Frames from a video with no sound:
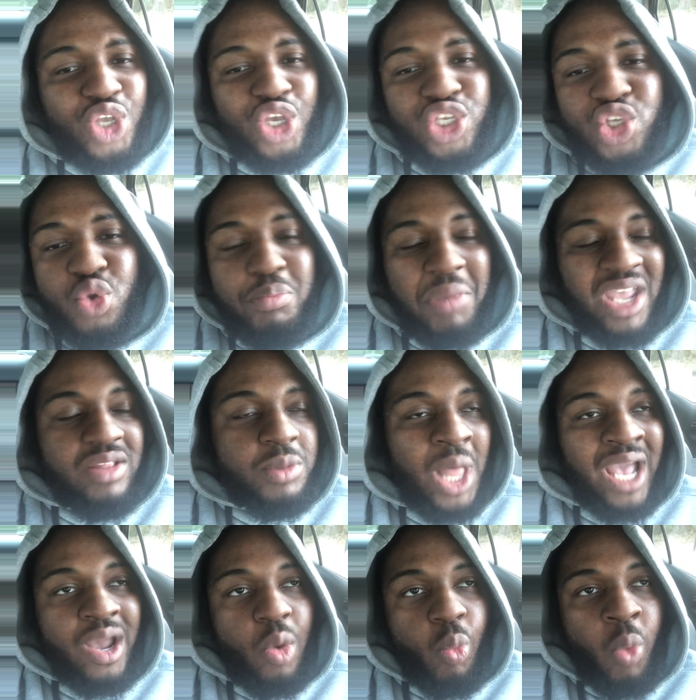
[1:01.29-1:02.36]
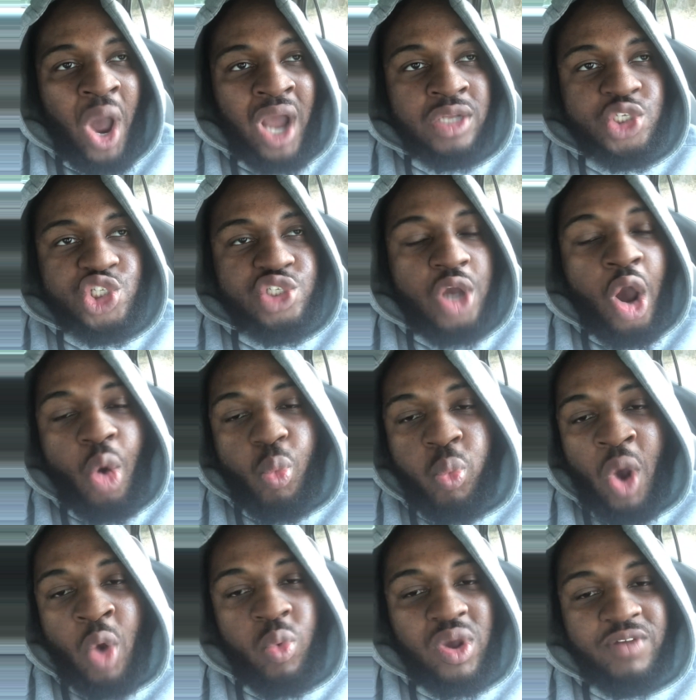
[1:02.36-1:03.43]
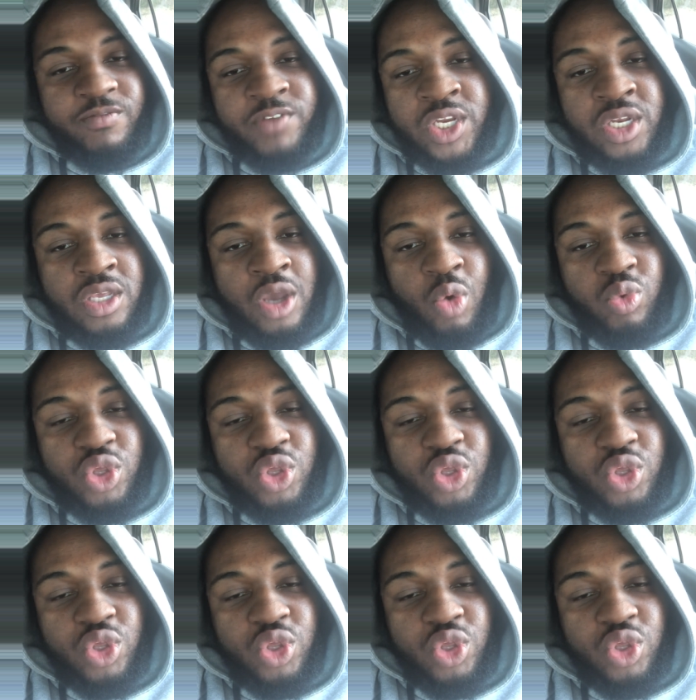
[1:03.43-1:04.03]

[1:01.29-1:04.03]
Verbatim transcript: you may like watch a woke video,